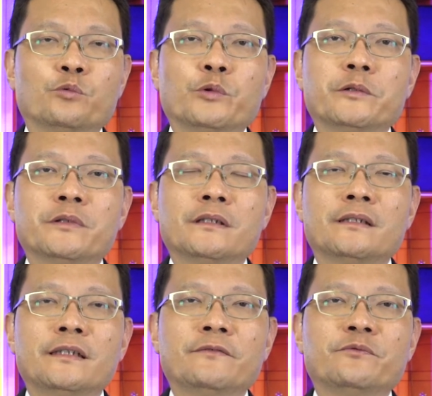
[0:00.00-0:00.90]
we will
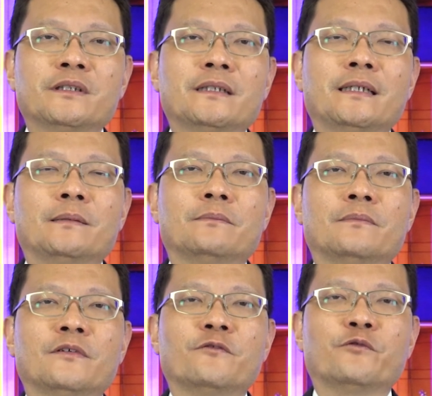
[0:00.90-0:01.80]
live with
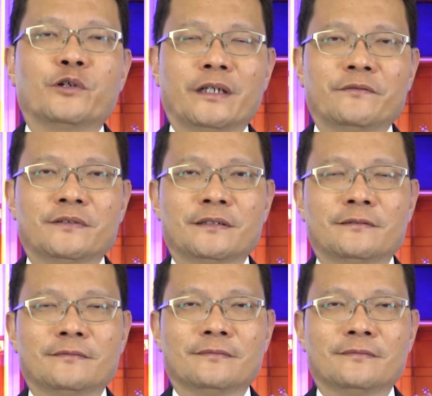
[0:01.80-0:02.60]
Him forever.